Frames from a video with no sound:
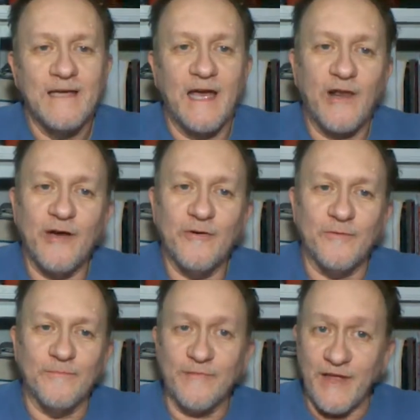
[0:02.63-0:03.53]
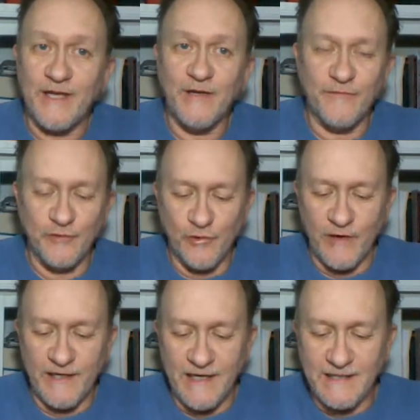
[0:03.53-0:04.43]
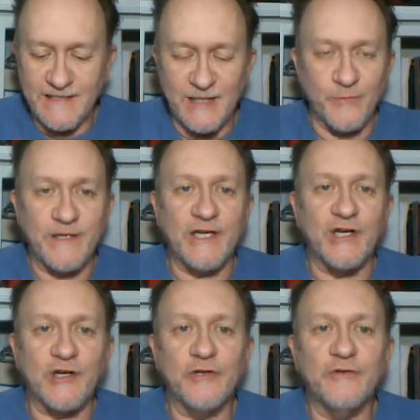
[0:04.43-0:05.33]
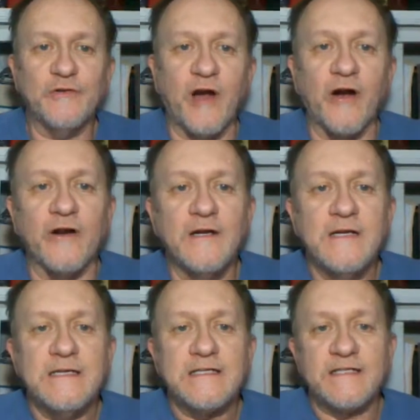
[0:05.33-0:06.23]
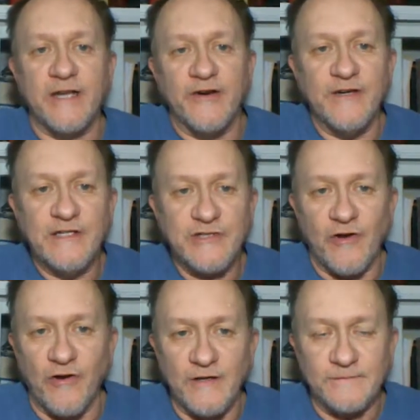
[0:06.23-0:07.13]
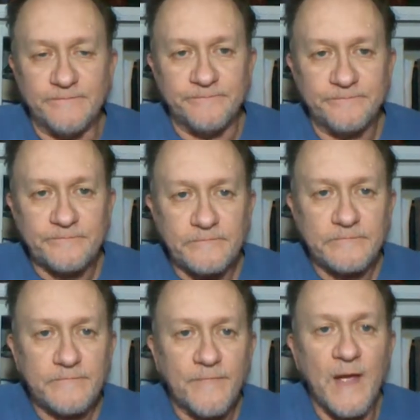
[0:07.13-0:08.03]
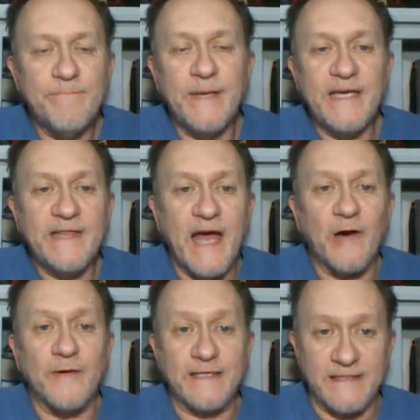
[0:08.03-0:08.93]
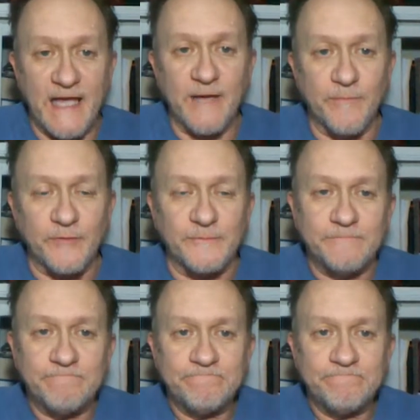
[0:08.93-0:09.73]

Hello, thank you for joining us as we conclude our series on Be Thou an Example.